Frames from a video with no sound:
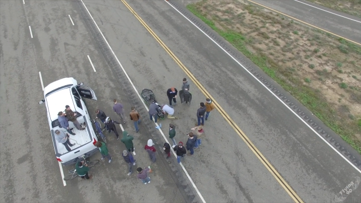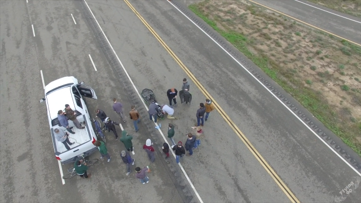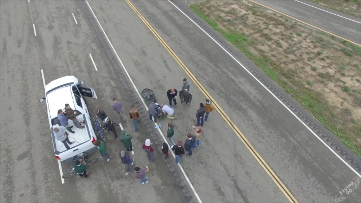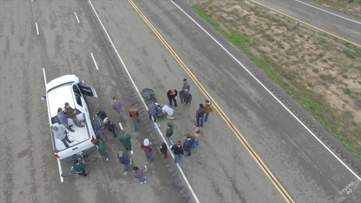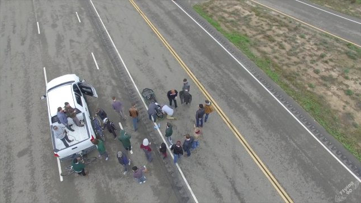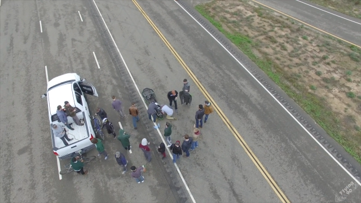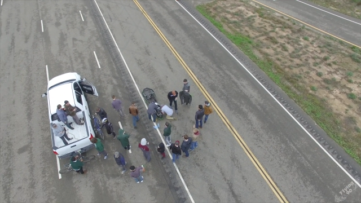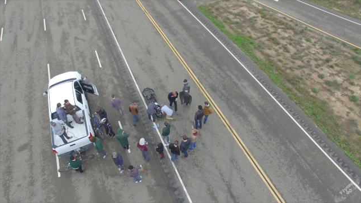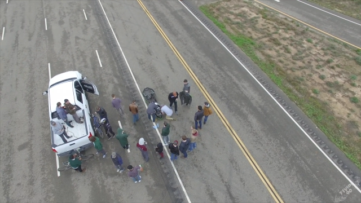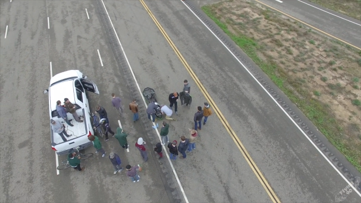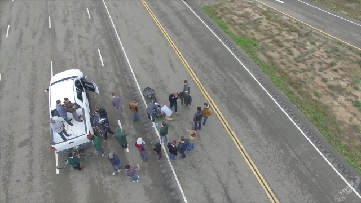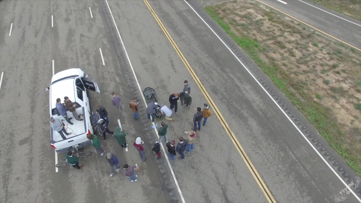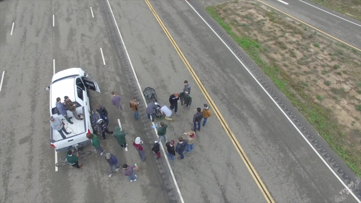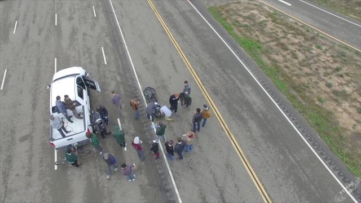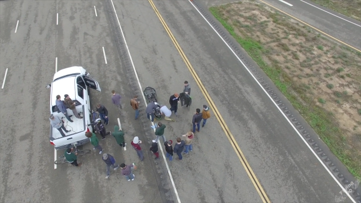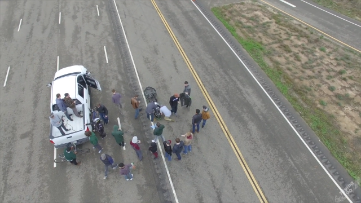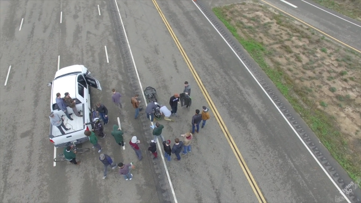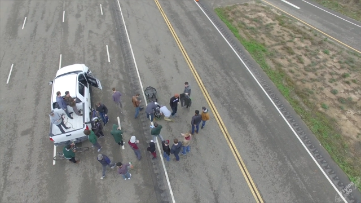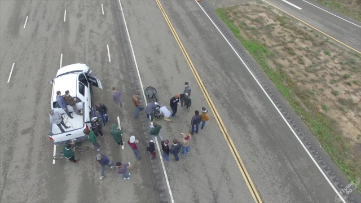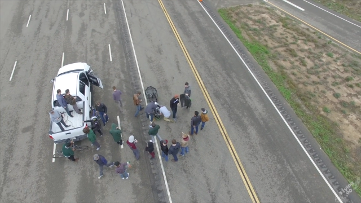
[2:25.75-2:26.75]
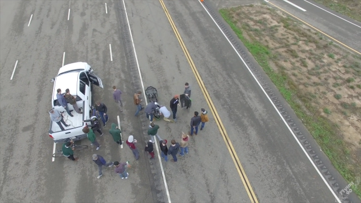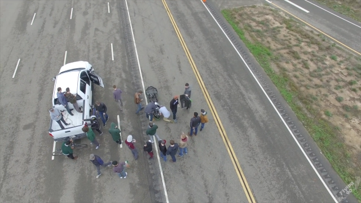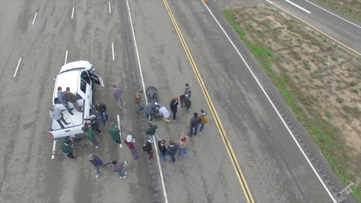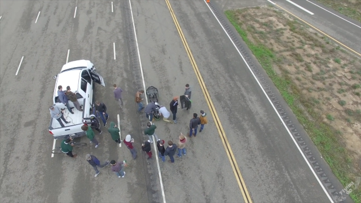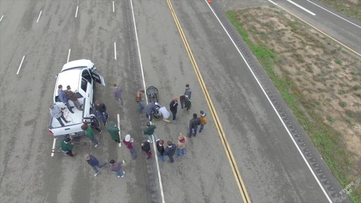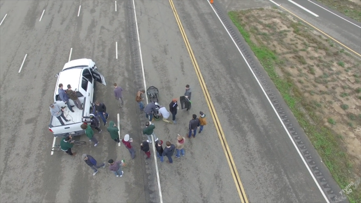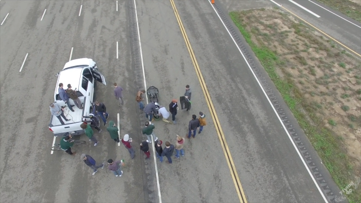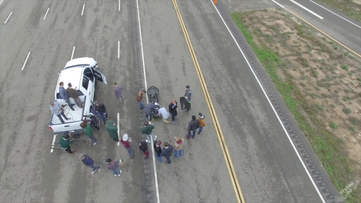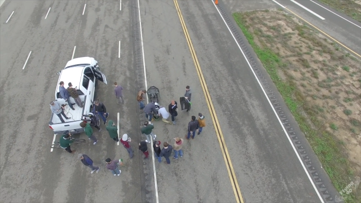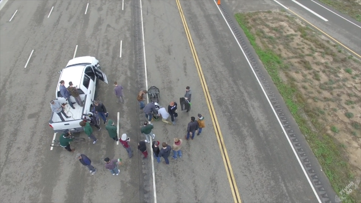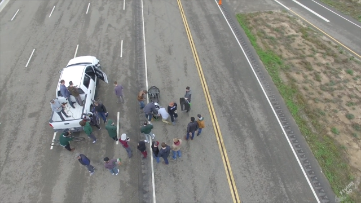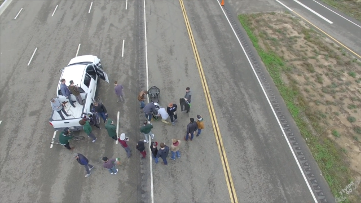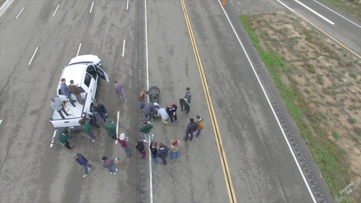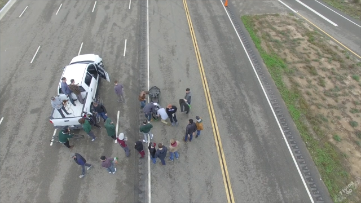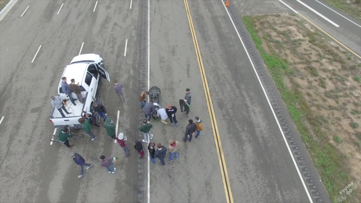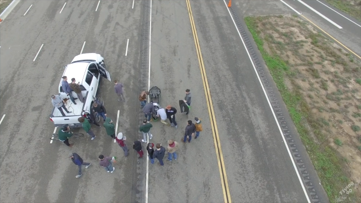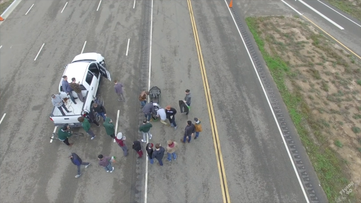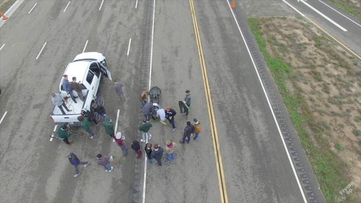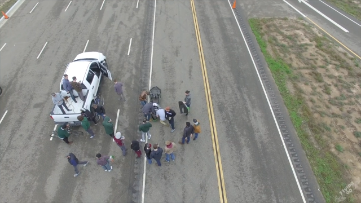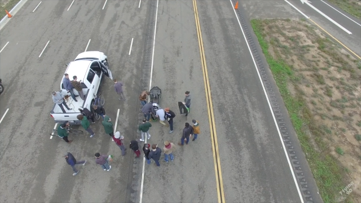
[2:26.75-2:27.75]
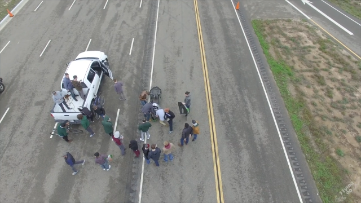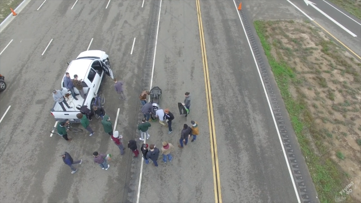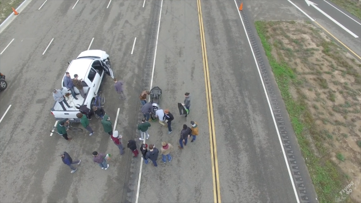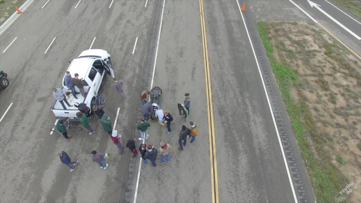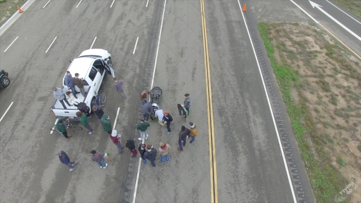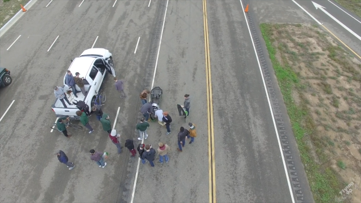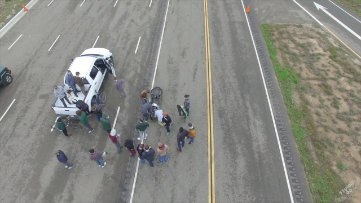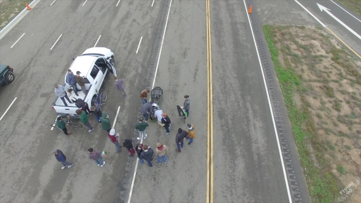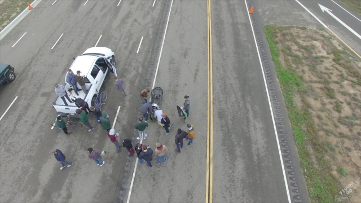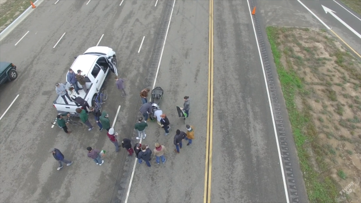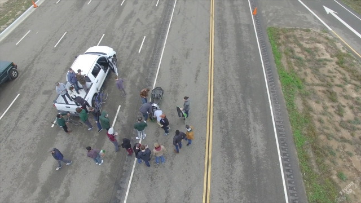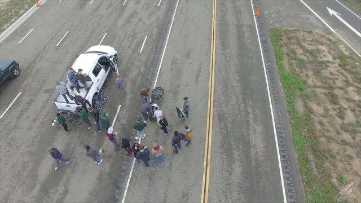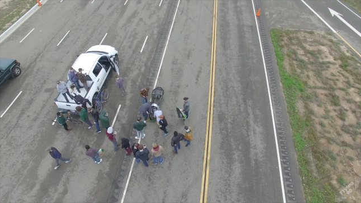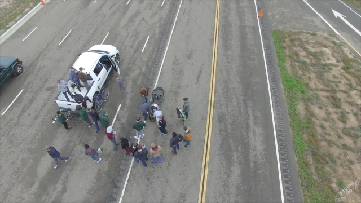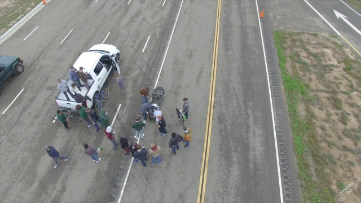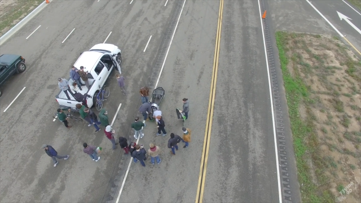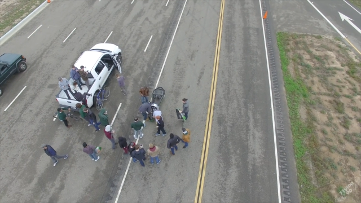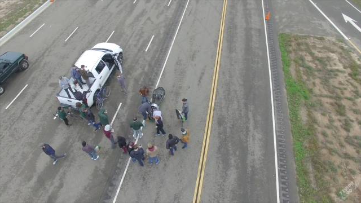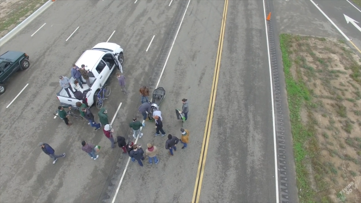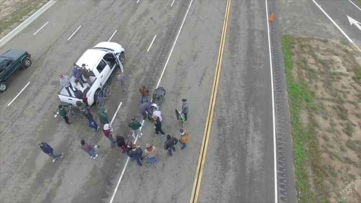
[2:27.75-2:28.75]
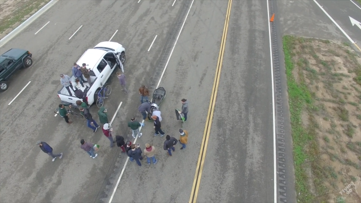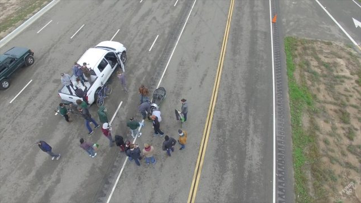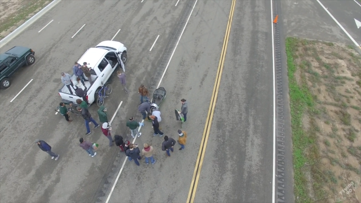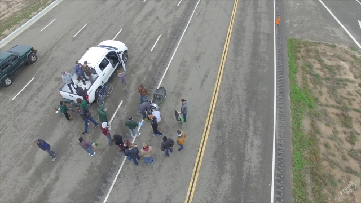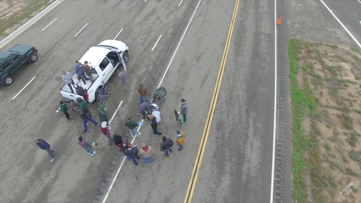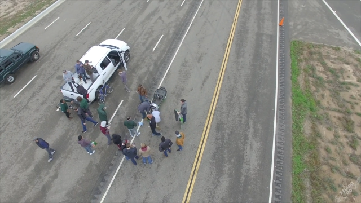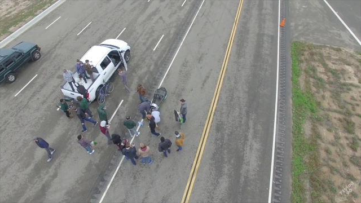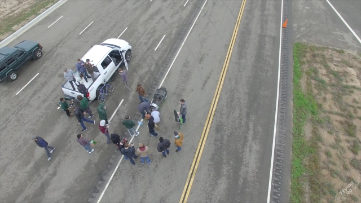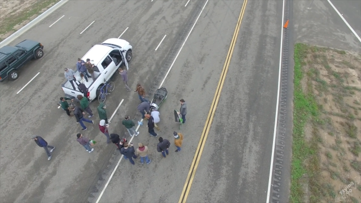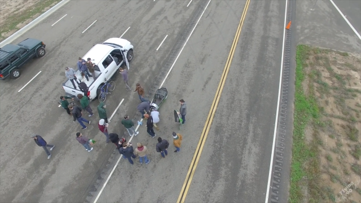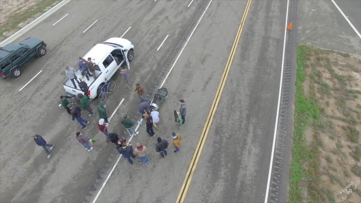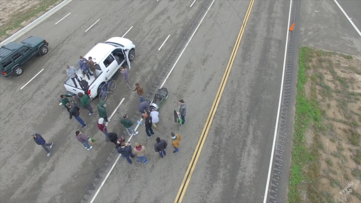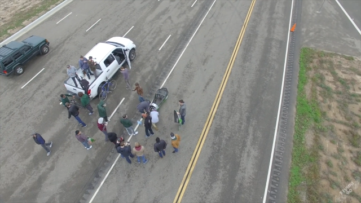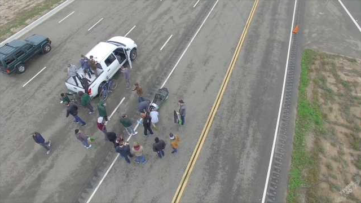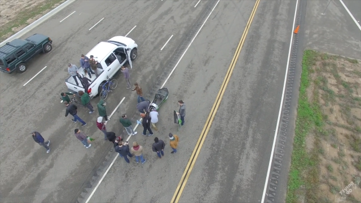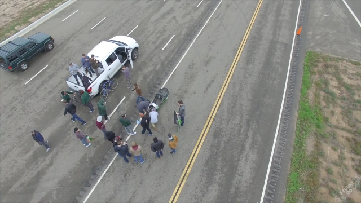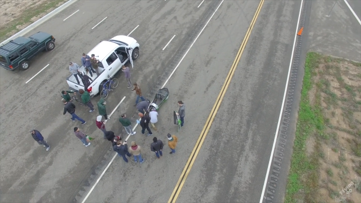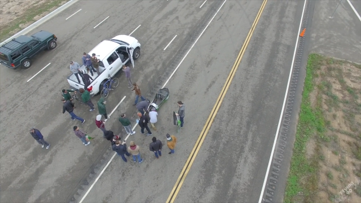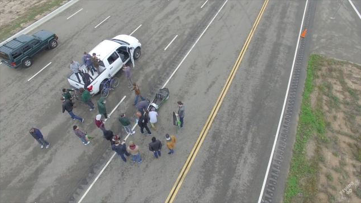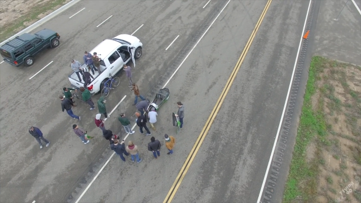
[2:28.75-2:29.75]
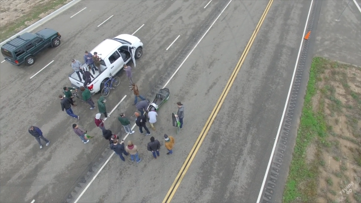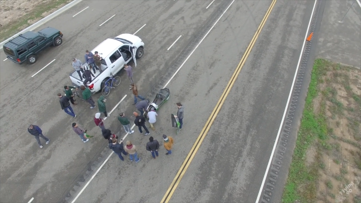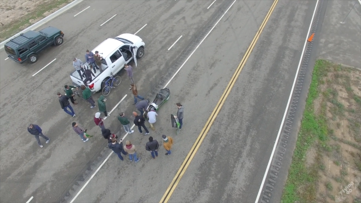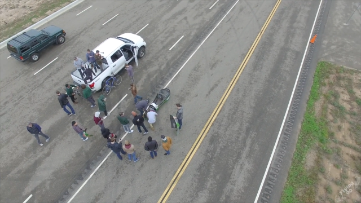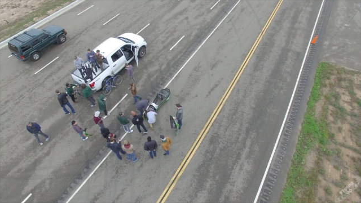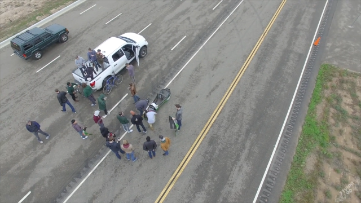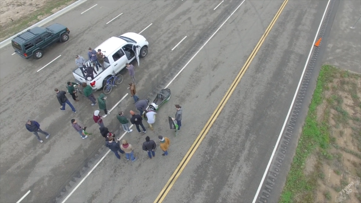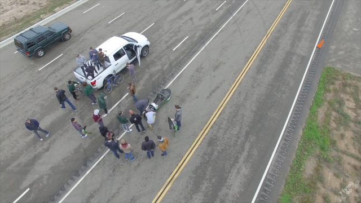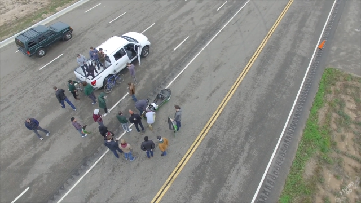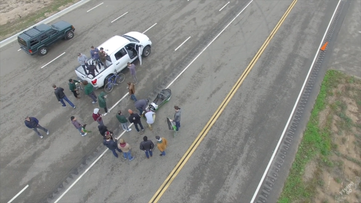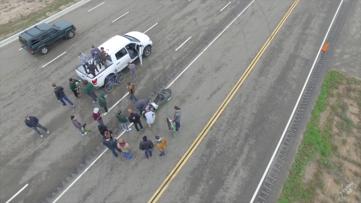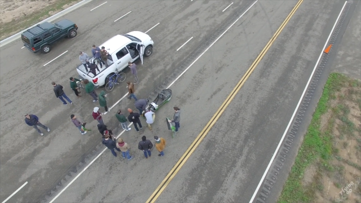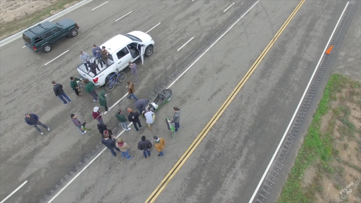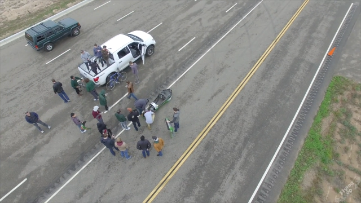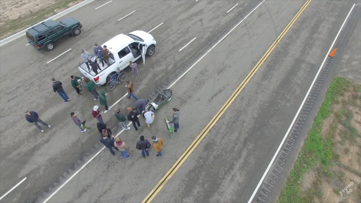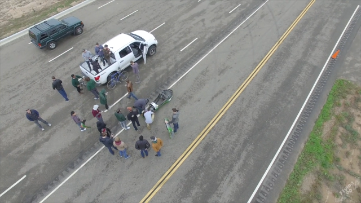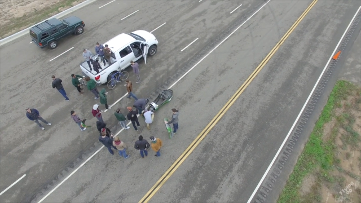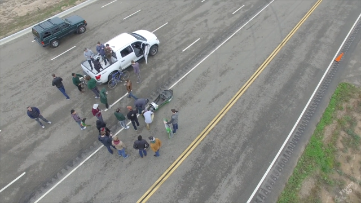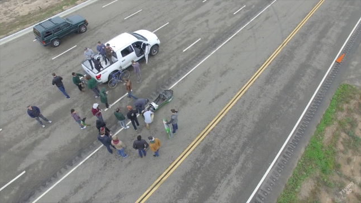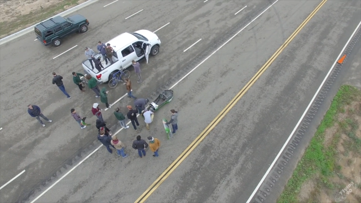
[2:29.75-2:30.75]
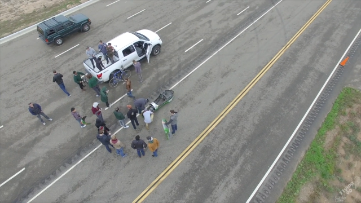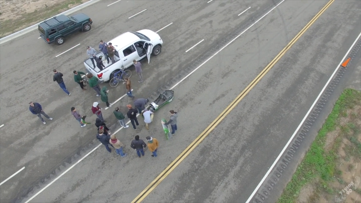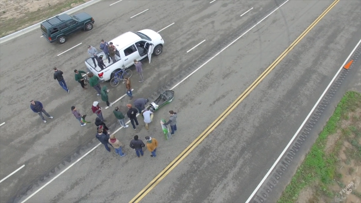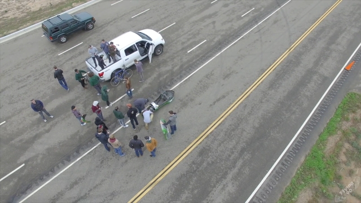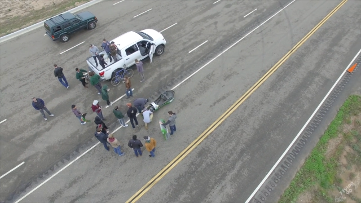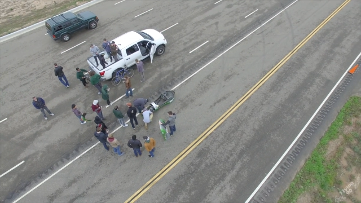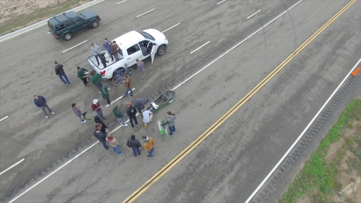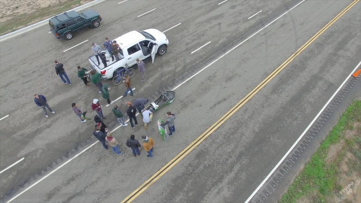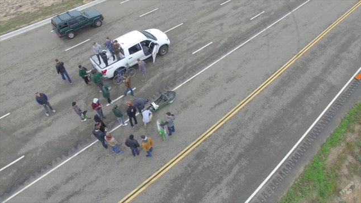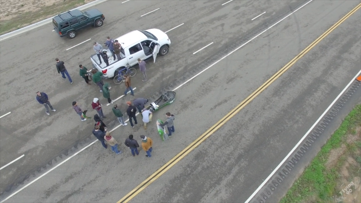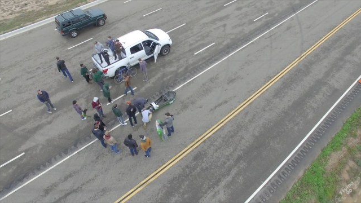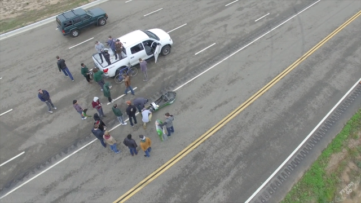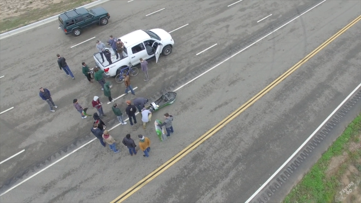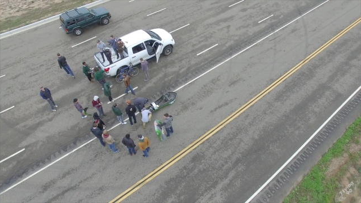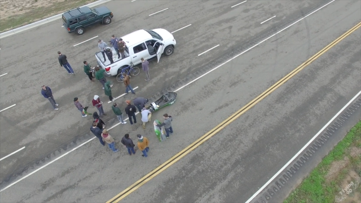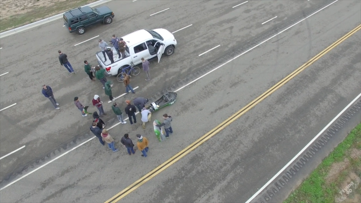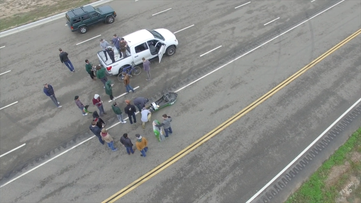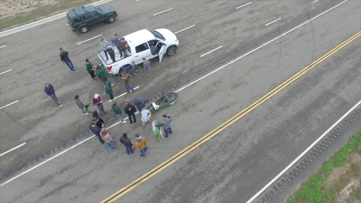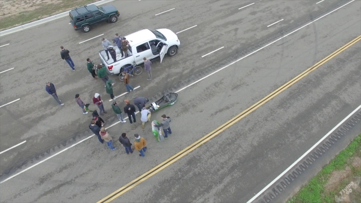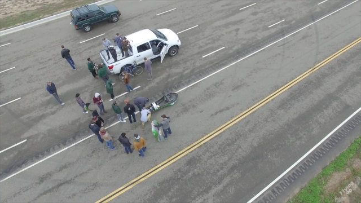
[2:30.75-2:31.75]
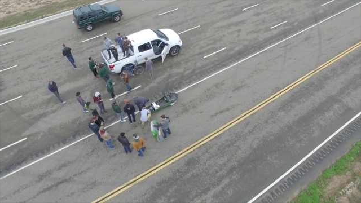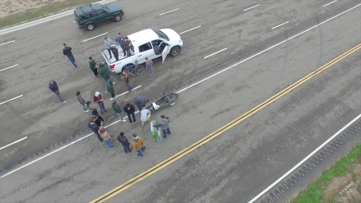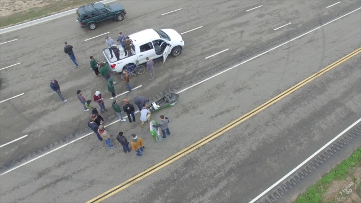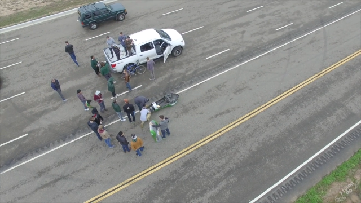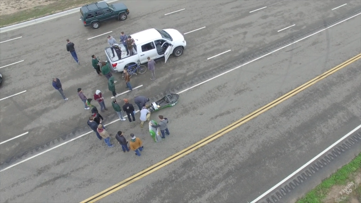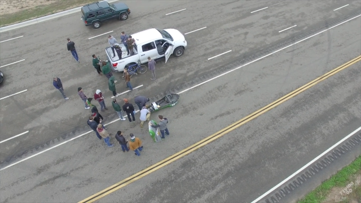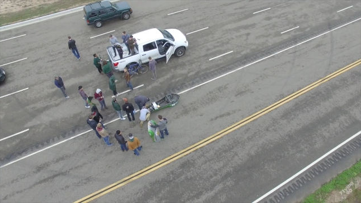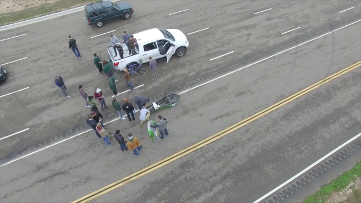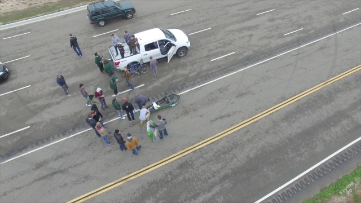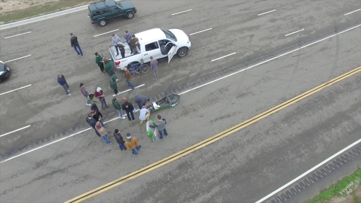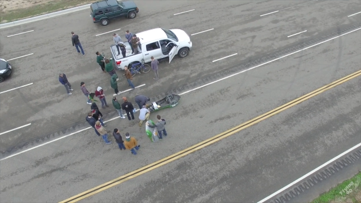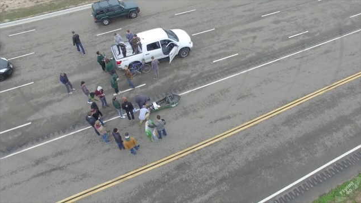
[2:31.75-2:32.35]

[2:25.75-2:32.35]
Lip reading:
(no speaker visible)